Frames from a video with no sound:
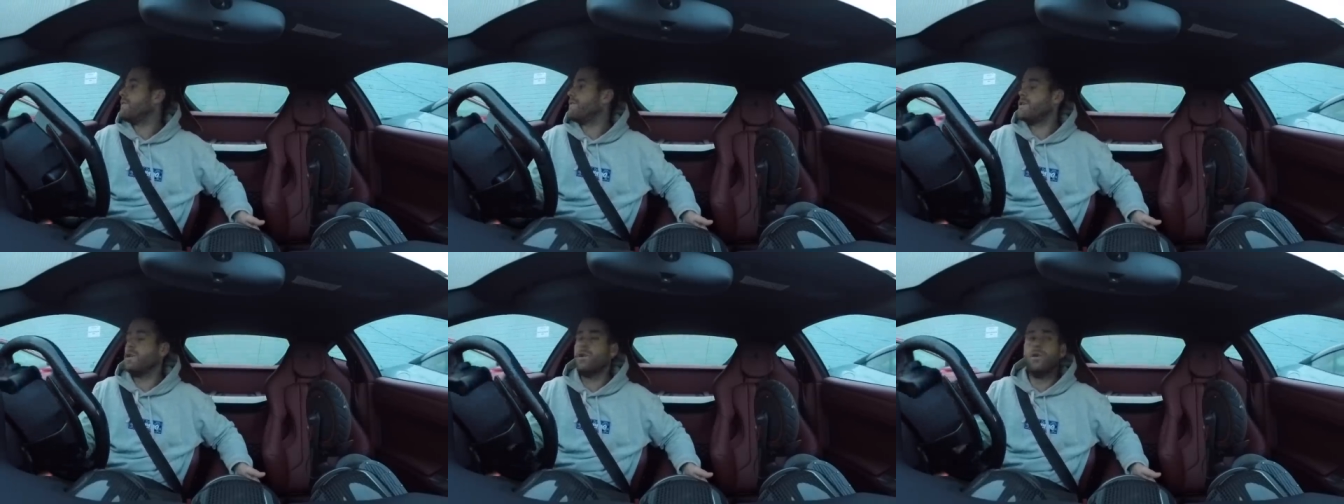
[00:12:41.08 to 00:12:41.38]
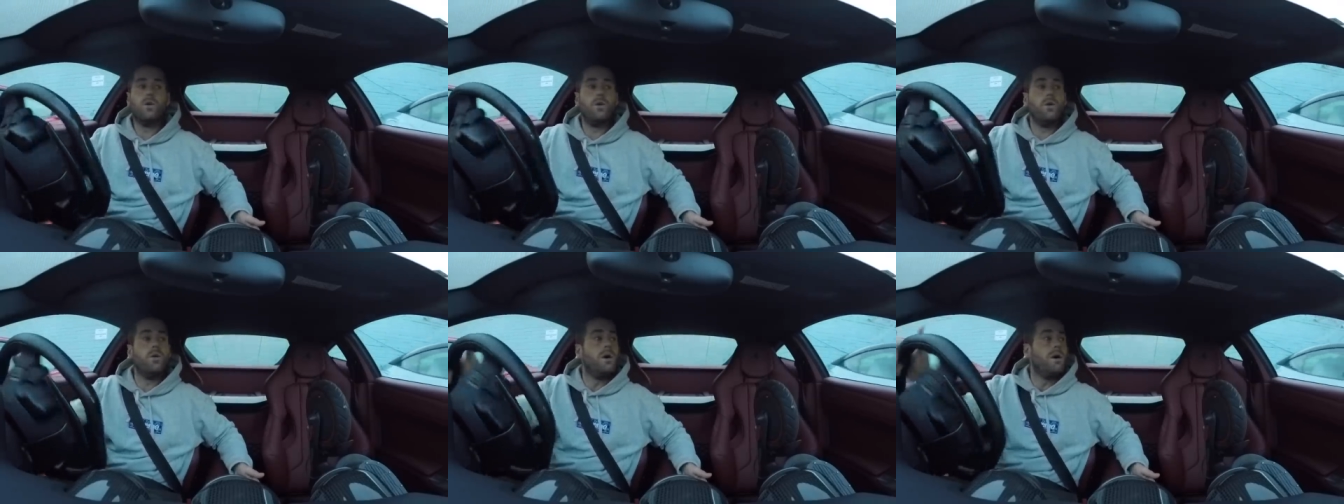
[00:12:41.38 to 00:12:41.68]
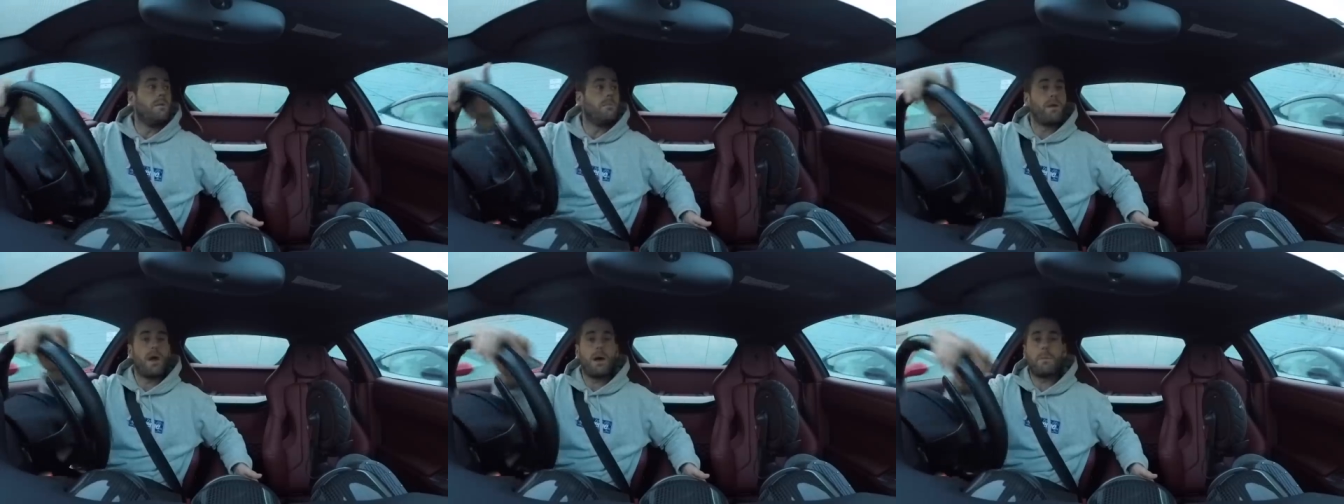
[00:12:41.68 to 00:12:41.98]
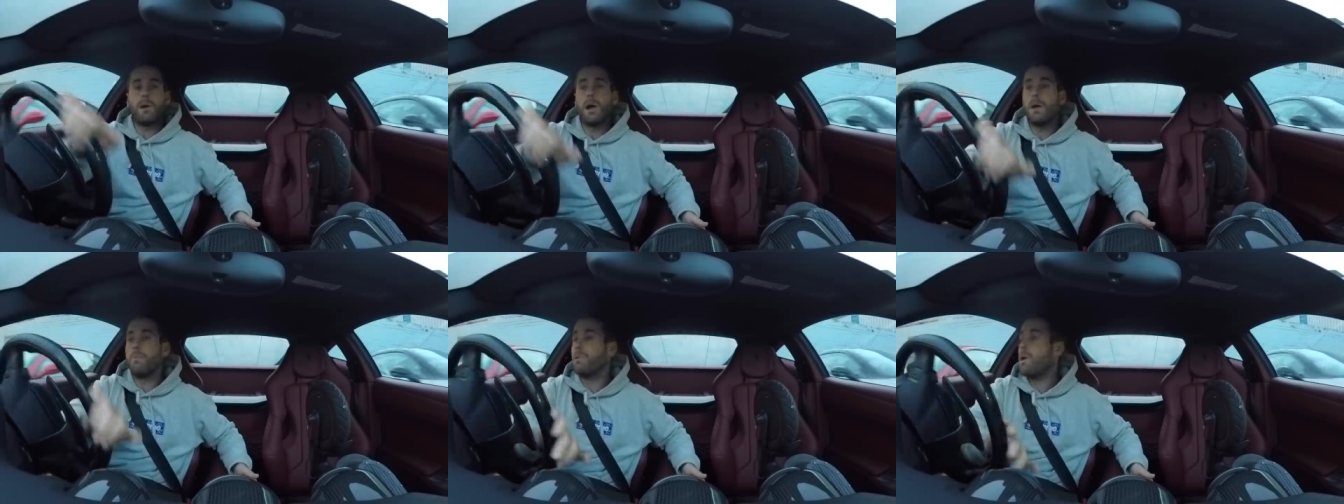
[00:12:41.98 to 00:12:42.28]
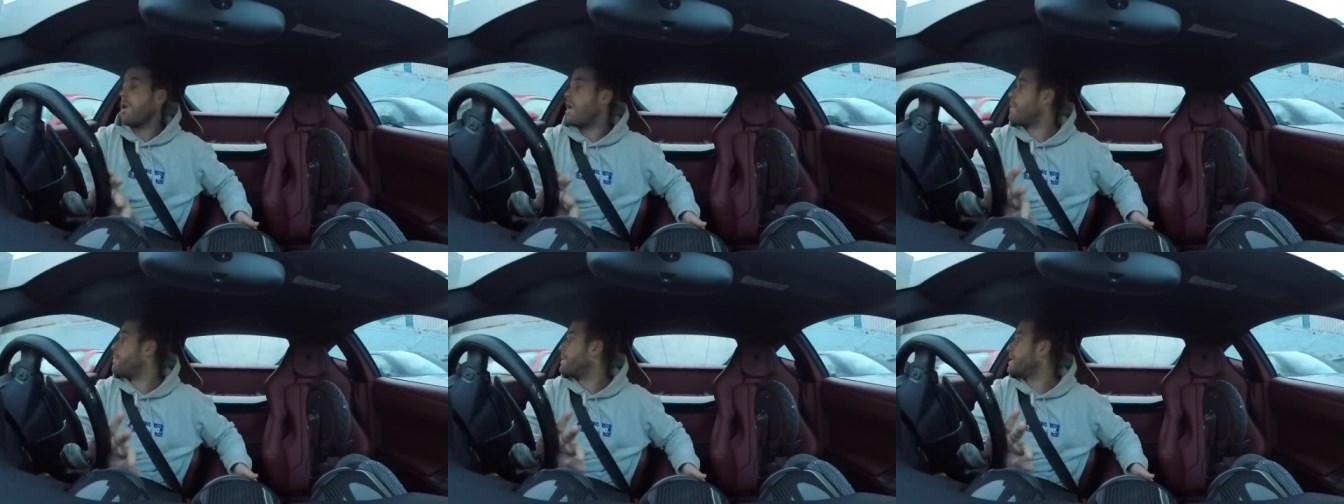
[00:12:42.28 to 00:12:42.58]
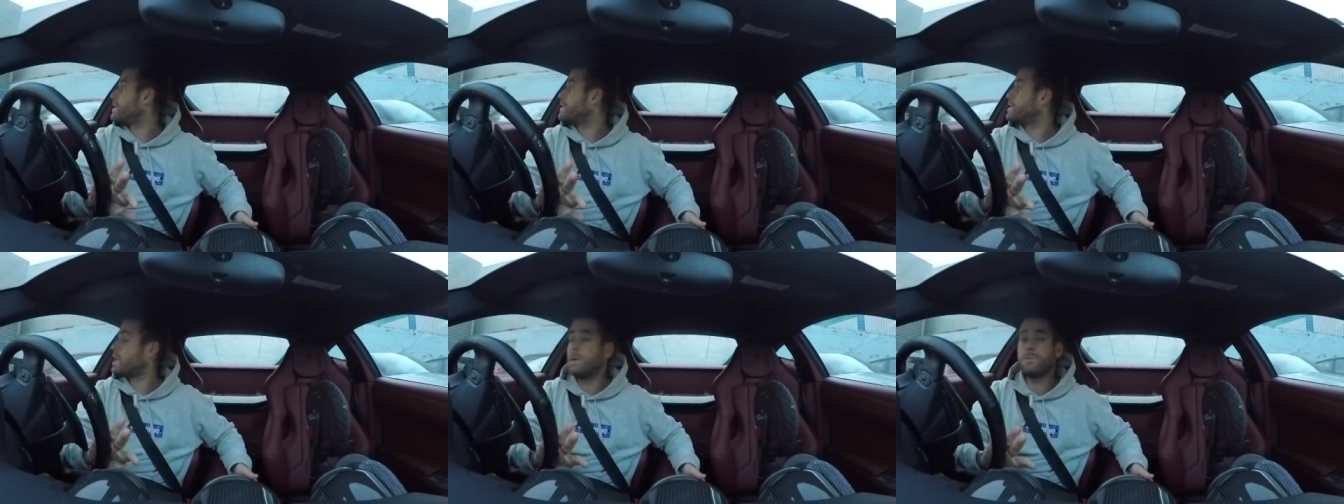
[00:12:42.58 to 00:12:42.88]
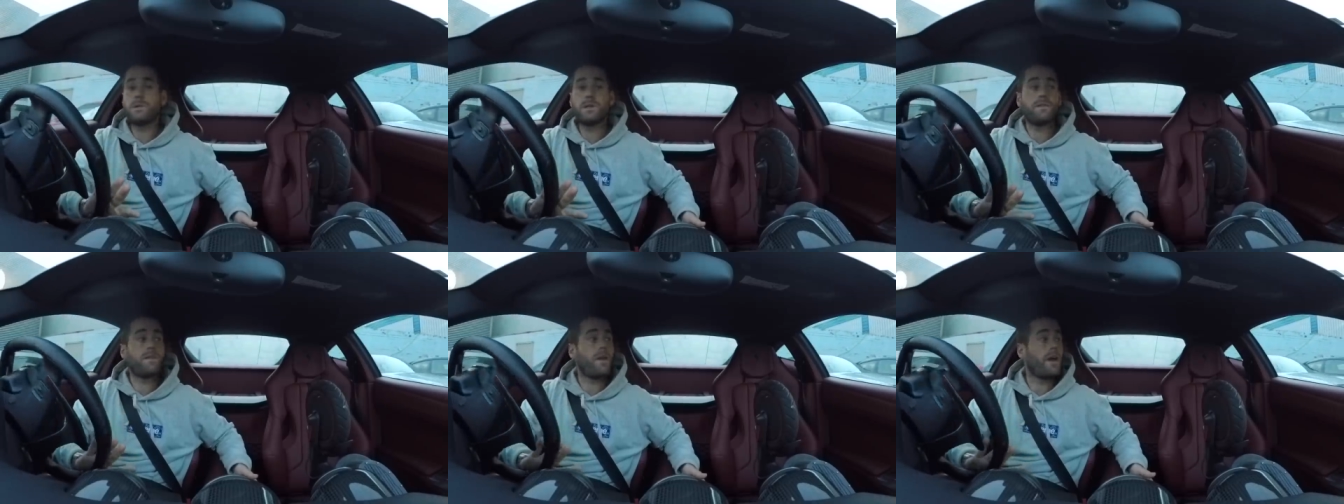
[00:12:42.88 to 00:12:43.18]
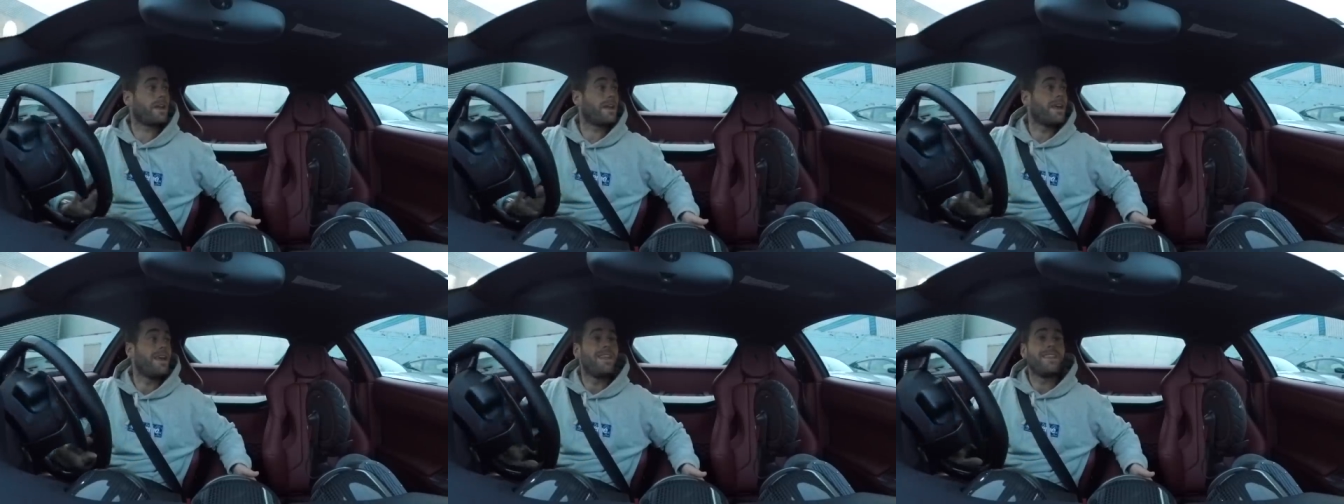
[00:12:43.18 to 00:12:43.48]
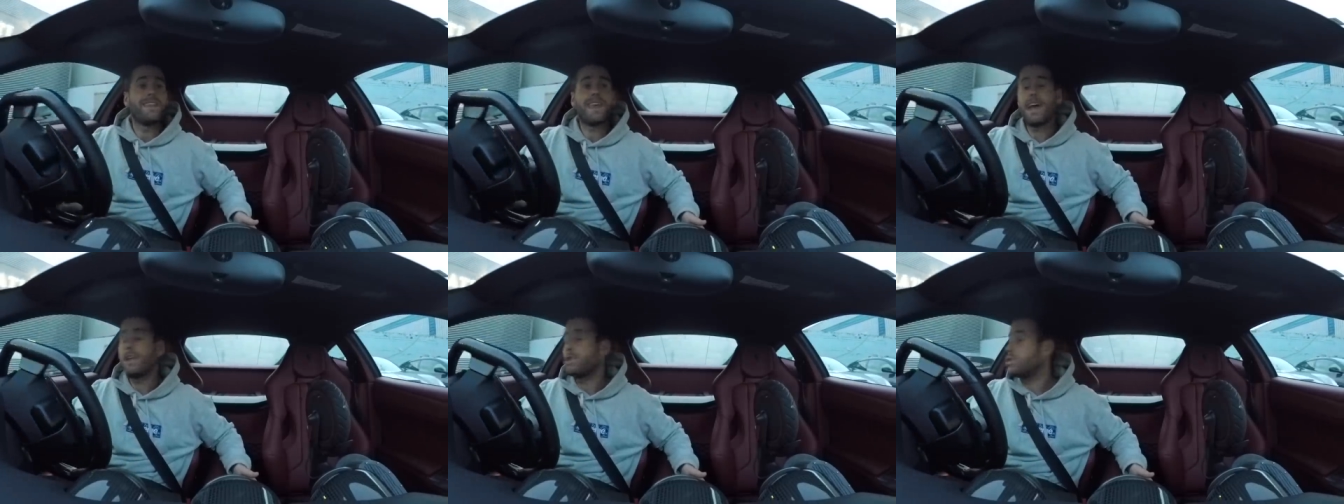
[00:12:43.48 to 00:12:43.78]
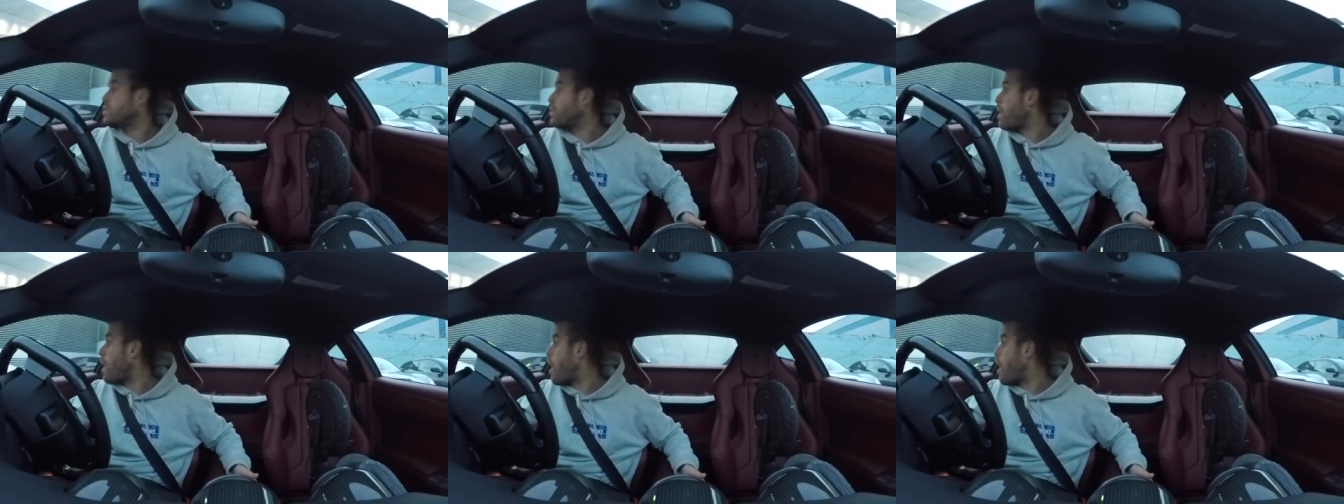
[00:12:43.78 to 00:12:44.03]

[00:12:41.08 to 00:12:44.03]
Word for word: fuel, blah, blah, blah. But in terms of like the actual